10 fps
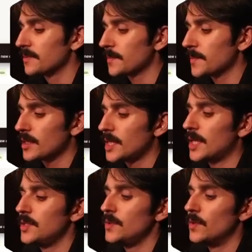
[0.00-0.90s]
Can you
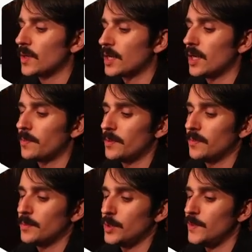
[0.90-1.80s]
look up
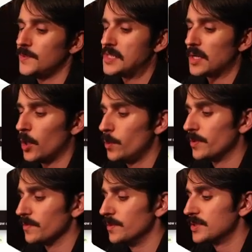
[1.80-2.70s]
using OpenRouter